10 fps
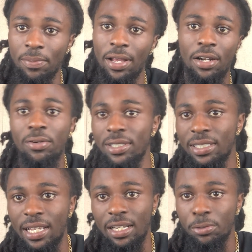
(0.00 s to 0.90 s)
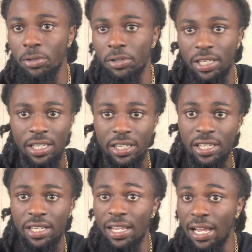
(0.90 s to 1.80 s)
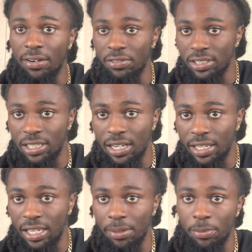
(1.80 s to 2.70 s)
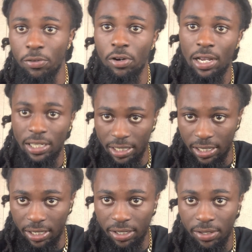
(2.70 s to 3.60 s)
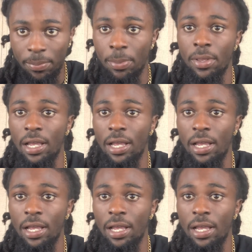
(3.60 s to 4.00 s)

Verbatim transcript: I know exactly what I'm getting in and out of a stock at before I get in it.